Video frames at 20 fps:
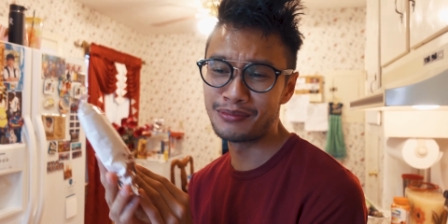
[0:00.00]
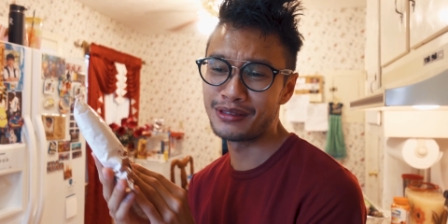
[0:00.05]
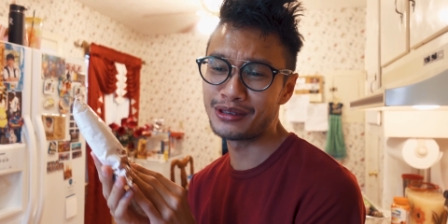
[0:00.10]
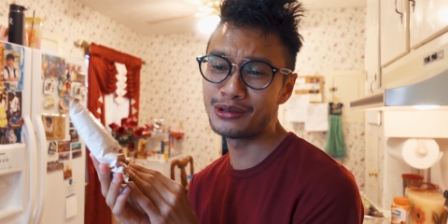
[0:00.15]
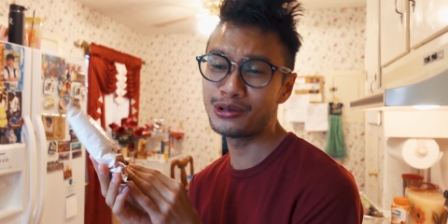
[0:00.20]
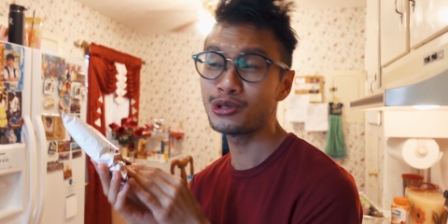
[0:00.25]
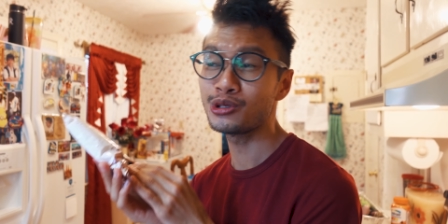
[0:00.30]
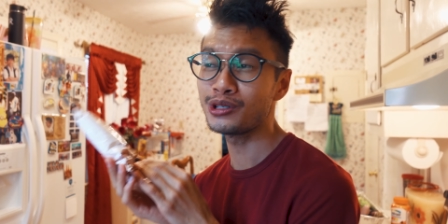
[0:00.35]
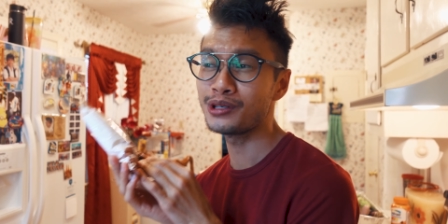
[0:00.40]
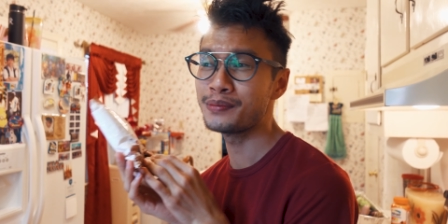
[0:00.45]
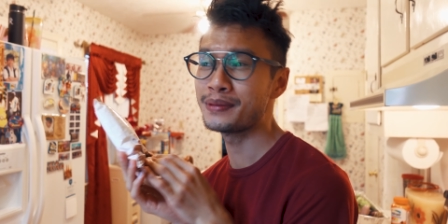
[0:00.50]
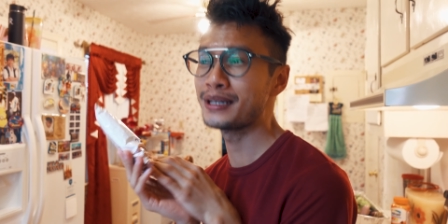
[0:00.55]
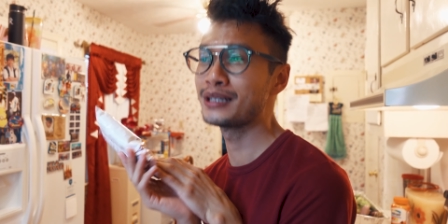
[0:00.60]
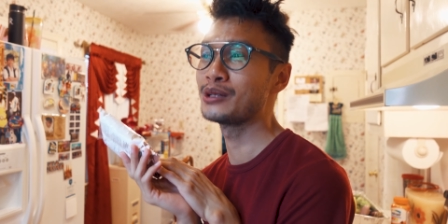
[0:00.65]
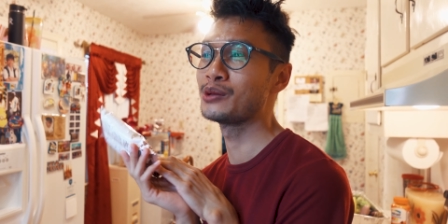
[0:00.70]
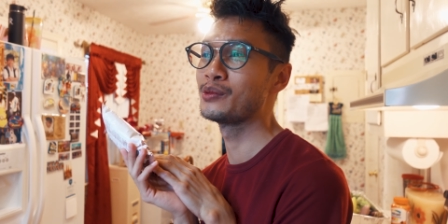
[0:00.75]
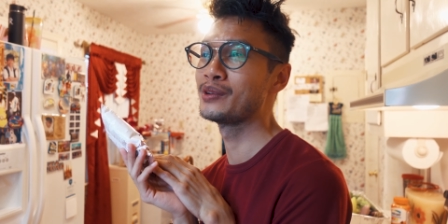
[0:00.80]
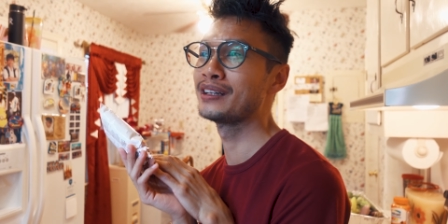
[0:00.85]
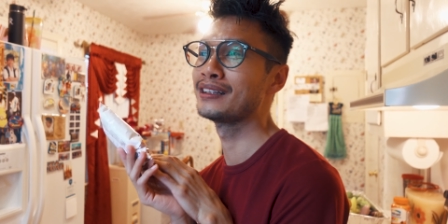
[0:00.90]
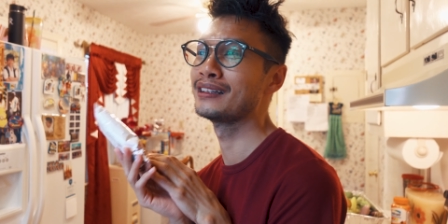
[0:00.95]
Usually
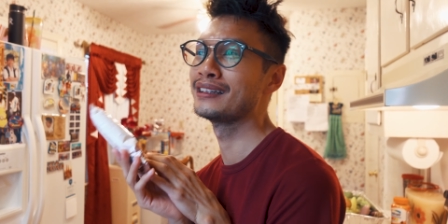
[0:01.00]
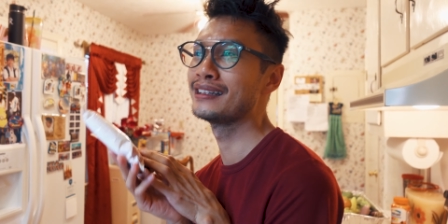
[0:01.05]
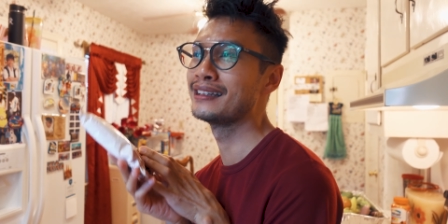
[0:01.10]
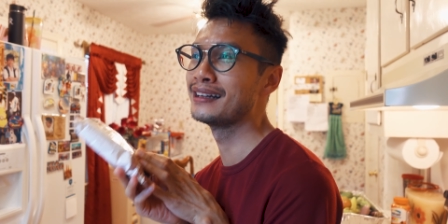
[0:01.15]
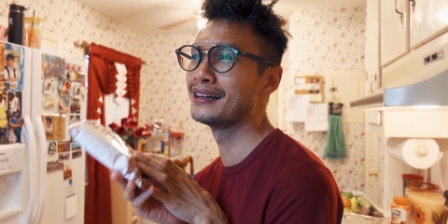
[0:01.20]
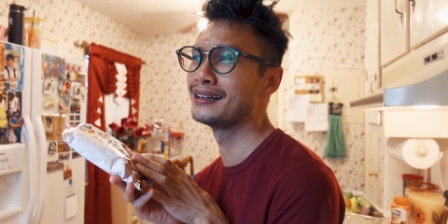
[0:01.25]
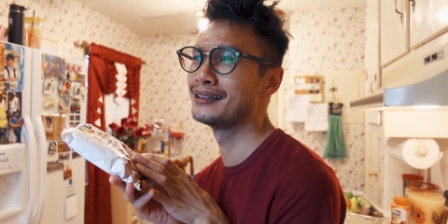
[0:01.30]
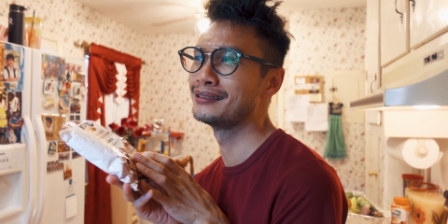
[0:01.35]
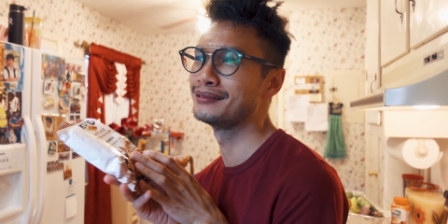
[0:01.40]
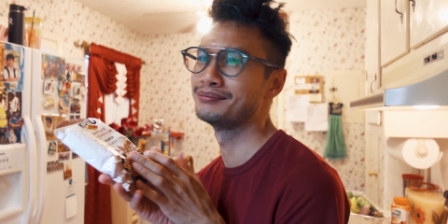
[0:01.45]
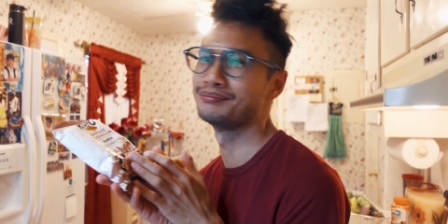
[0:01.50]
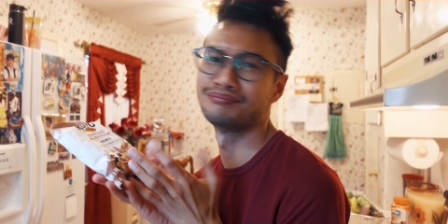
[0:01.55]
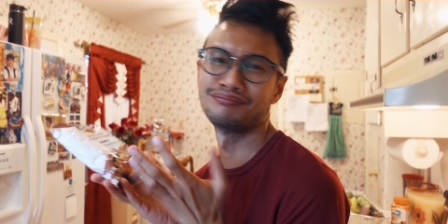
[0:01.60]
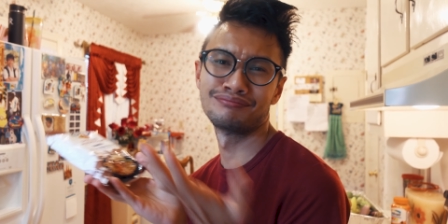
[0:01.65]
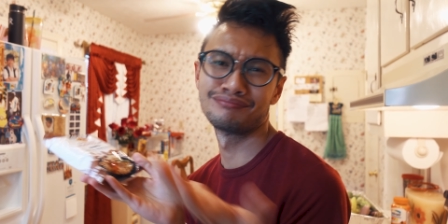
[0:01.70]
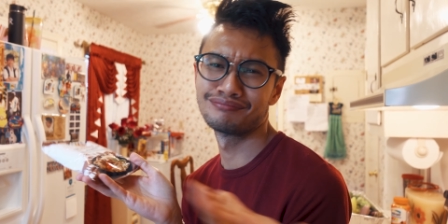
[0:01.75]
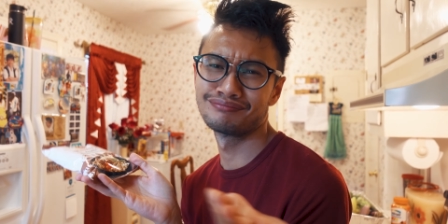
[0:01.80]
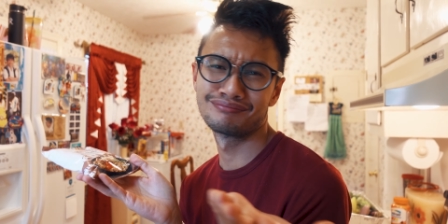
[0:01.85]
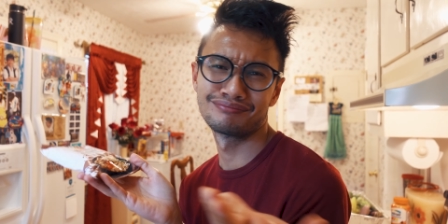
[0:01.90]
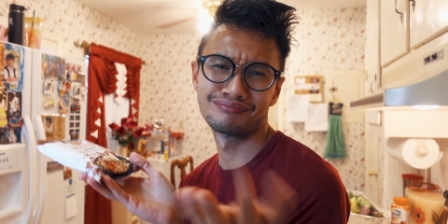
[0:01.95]
Piggly Wiggly,
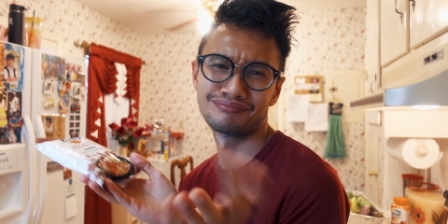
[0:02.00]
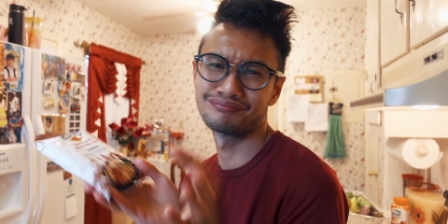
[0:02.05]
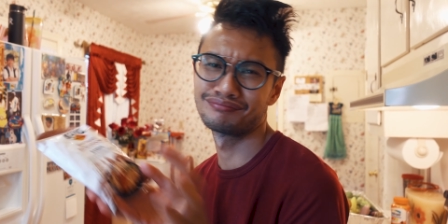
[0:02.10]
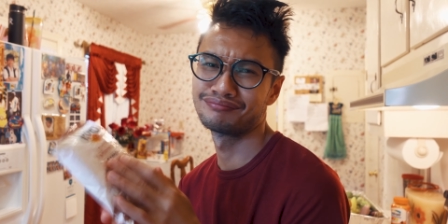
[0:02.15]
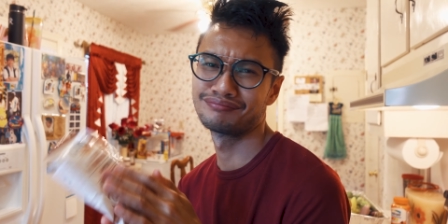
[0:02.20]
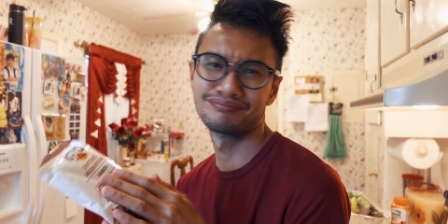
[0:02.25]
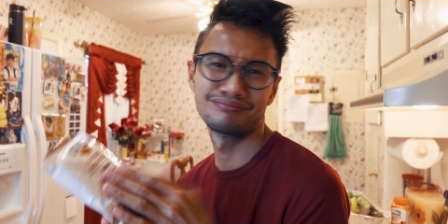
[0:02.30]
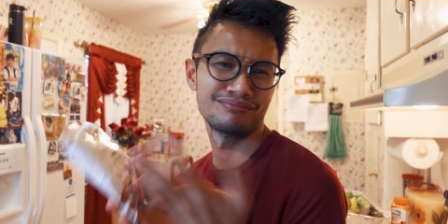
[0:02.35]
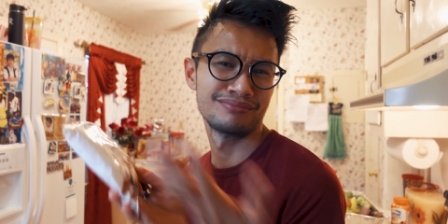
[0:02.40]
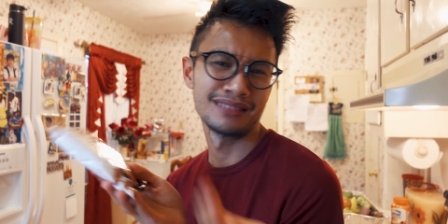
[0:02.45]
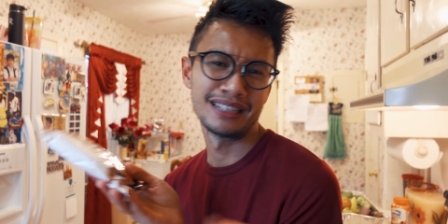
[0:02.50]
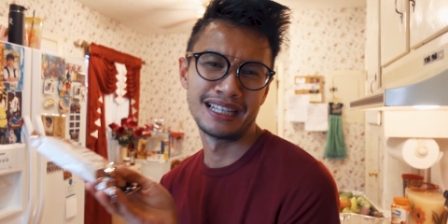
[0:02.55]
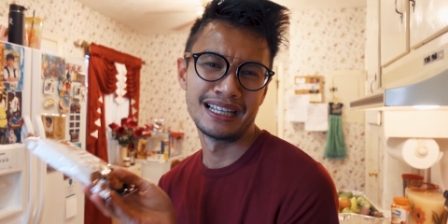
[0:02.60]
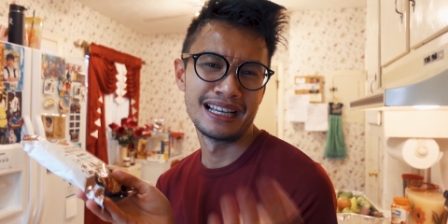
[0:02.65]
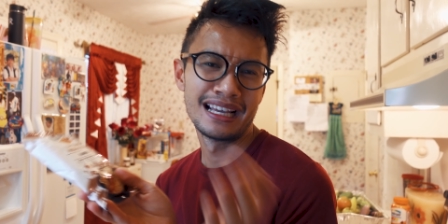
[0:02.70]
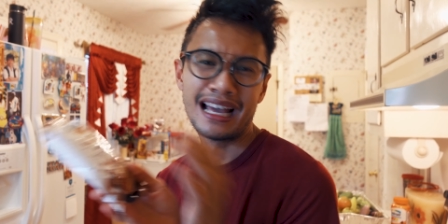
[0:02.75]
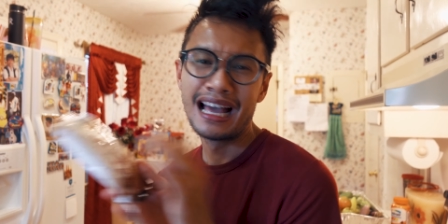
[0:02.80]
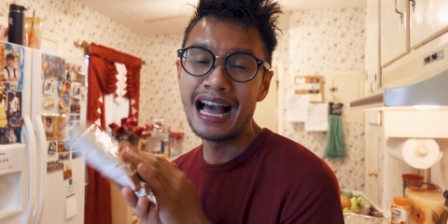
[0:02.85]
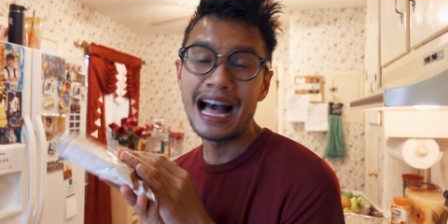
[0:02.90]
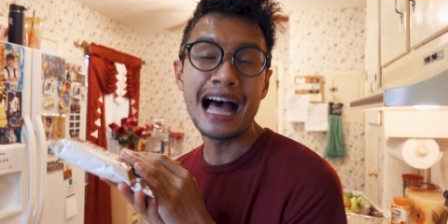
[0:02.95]

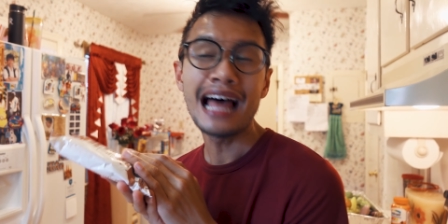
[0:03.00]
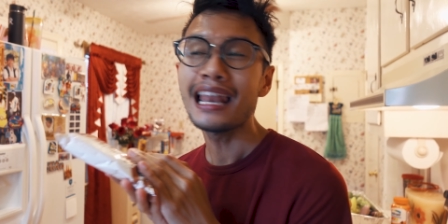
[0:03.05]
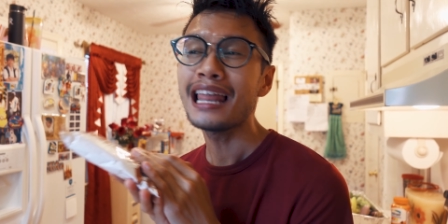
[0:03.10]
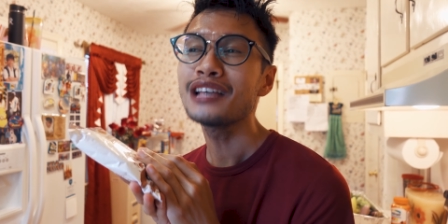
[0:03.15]
I